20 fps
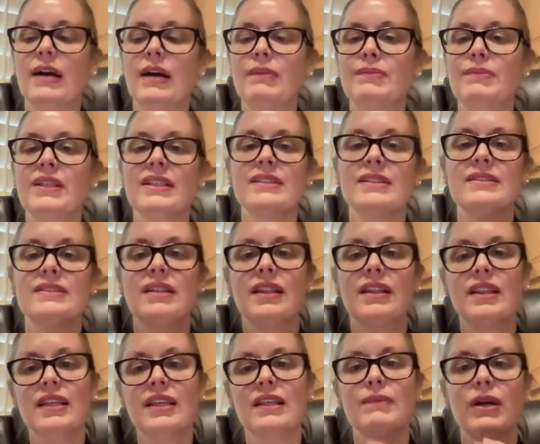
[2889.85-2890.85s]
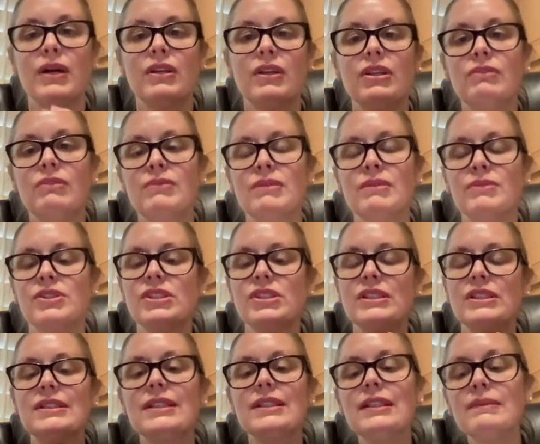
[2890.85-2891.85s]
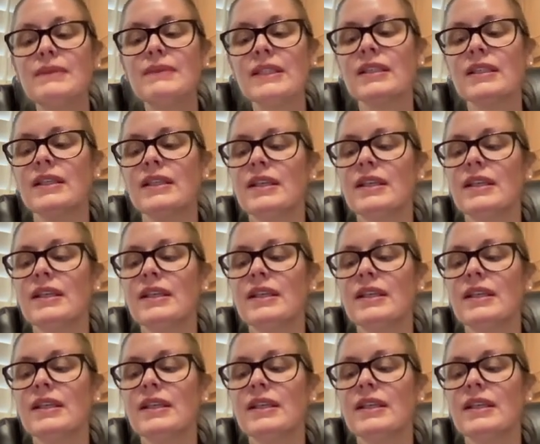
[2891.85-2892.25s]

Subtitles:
Because the thing about human machine teaming,